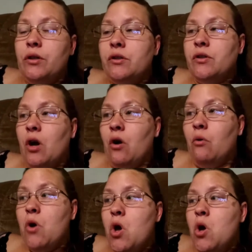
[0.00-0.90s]

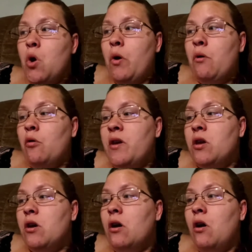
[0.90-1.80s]
So we will
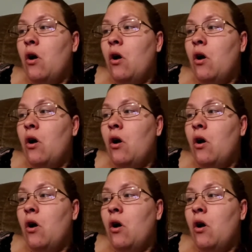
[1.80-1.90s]
be